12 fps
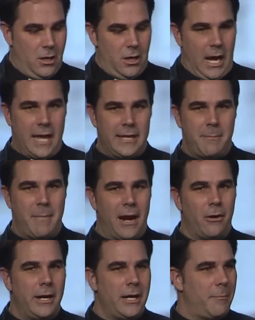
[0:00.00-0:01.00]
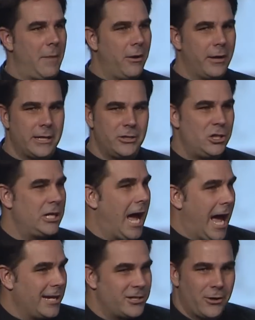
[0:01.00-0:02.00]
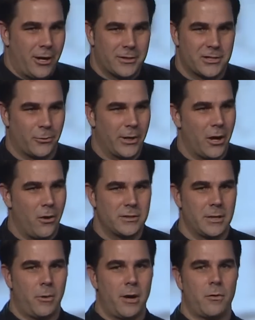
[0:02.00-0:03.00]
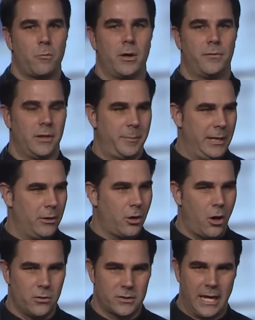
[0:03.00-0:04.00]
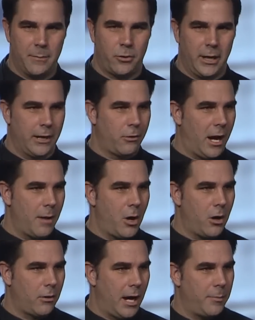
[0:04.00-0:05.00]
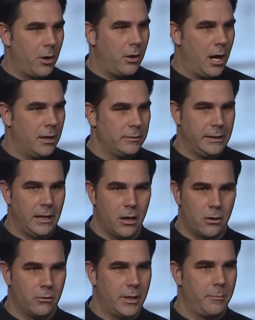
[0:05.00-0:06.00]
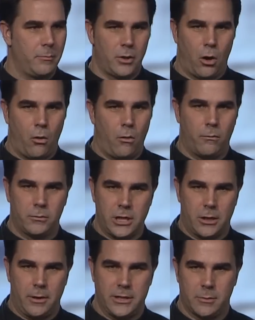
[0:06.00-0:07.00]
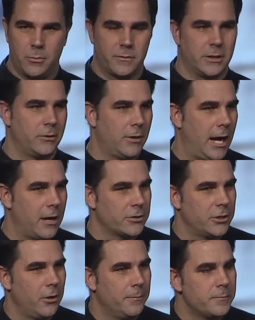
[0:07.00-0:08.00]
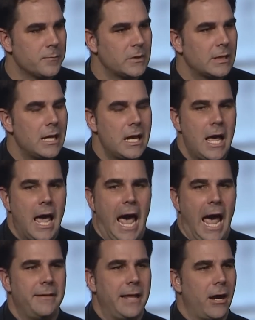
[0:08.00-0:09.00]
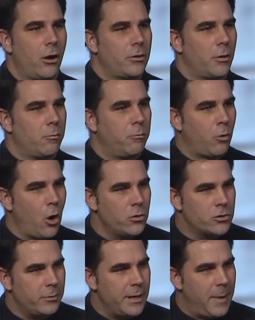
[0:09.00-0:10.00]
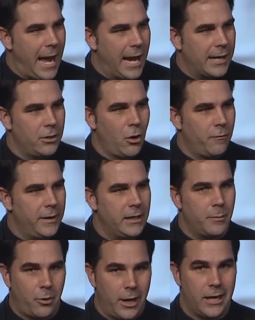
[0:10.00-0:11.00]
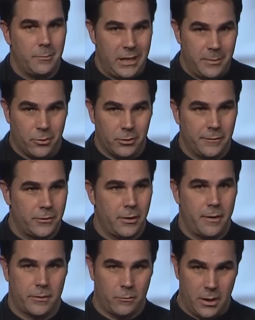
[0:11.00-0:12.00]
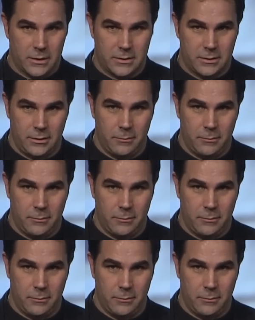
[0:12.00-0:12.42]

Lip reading: And they marry American GIs, you know how the story goes, and wherever one Filipino goes, they bring grandma, grandpa, auntie, uncle, the whole generation moves into a house, And they are the rosary packing, novena praying people, if there ever was